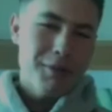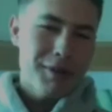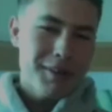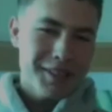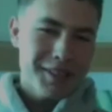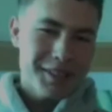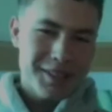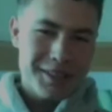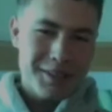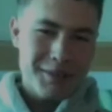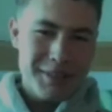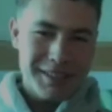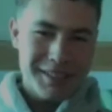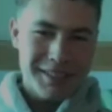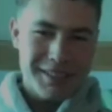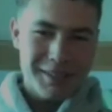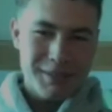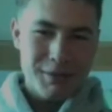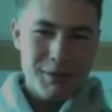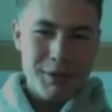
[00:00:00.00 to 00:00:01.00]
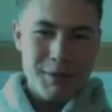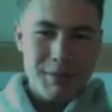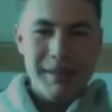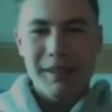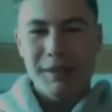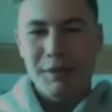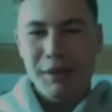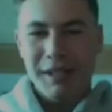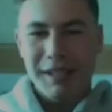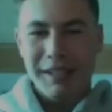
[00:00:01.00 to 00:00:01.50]
wish it would have
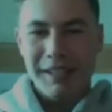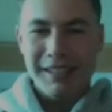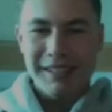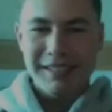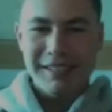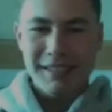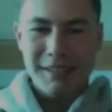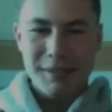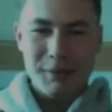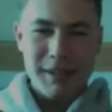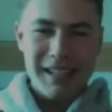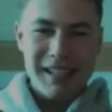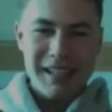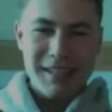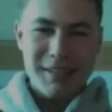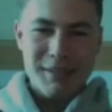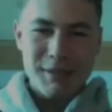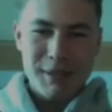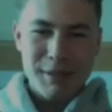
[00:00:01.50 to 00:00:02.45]
been quicker instead of waiting.